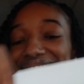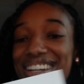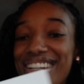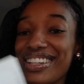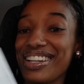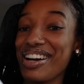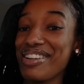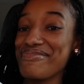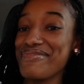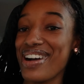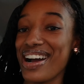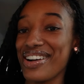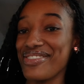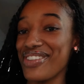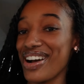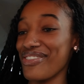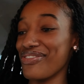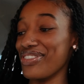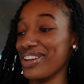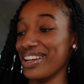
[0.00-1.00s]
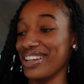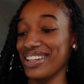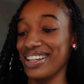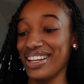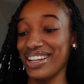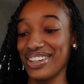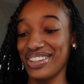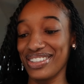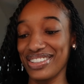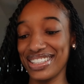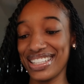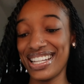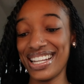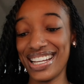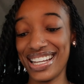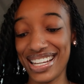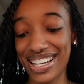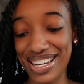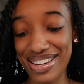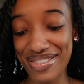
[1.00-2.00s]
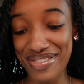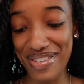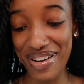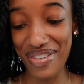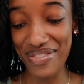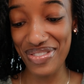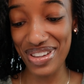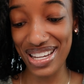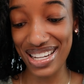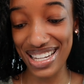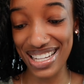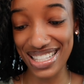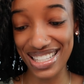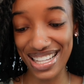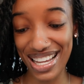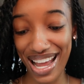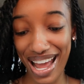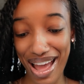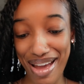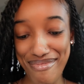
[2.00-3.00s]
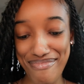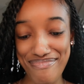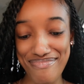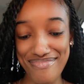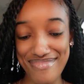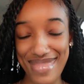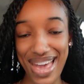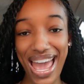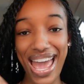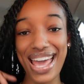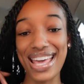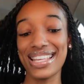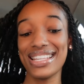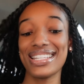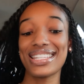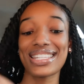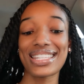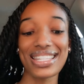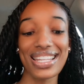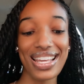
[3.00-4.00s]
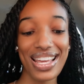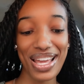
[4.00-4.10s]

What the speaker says: Don't mind my fingernails. My fingernails look a mess.